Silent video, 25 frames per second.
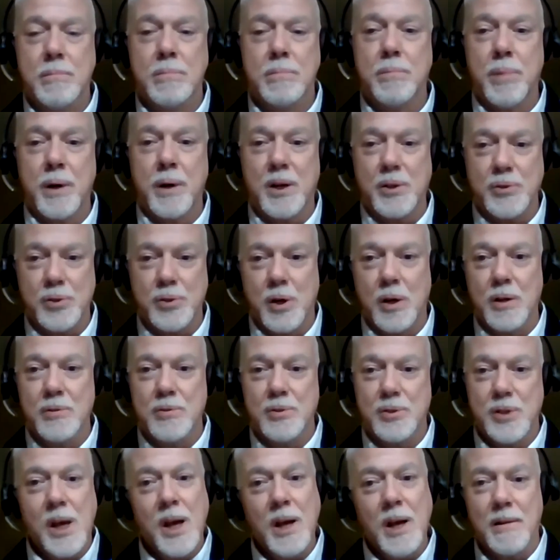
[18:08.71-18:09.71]
because you
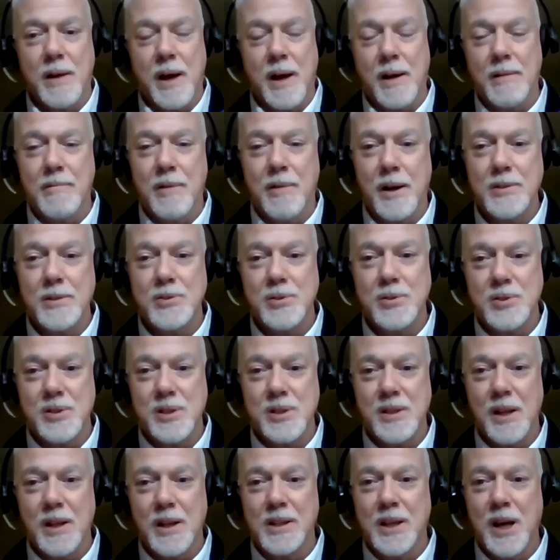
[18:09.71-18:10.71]
understand that, right? You see
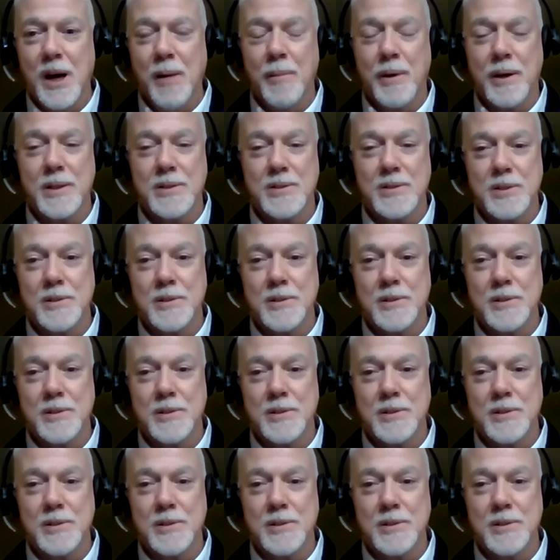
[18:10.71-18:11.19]
that coming. So